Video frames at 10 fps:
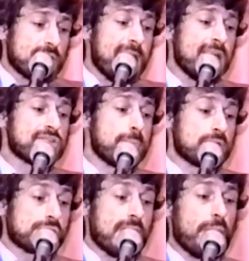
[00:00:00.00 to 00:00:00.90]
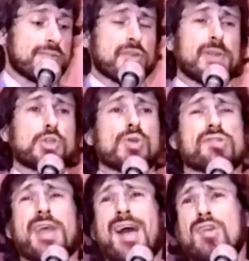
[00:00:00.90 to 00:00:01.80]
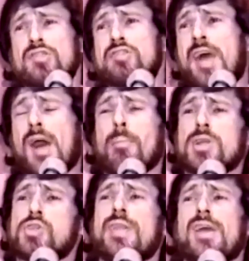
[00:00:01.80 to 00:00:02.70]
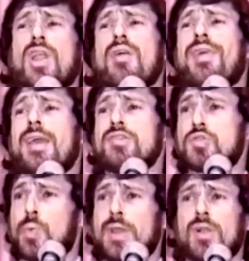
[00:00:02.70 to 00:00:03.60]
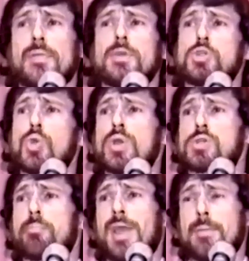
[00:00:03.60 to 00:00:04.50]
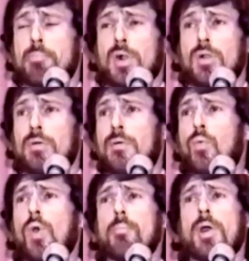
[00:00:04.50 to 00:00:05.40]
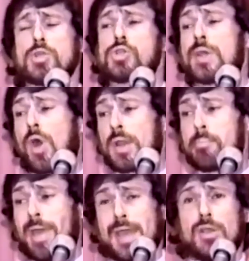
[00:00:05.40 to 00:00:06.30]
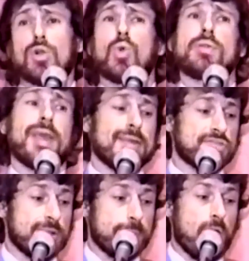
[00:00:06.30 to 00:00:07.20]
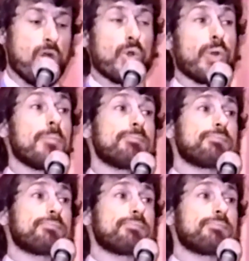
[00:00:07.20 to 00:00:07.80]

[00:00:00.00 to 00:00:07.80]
Today's missionary to the Jews tells us how much they love Israel and the Jewish people while munching on a bagel or dancing the Hora.